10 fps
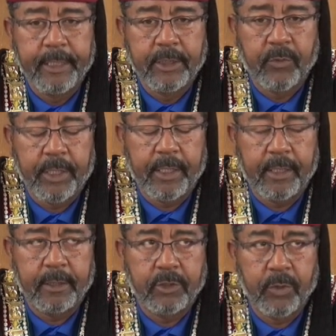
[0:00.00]

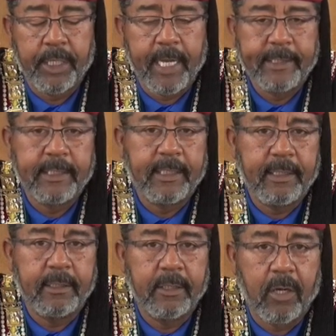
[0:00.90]

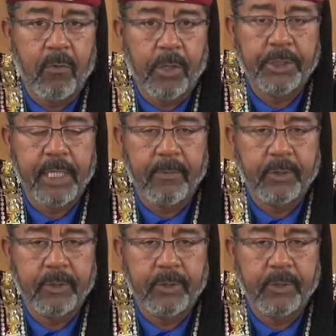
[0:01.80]
2019 workshop,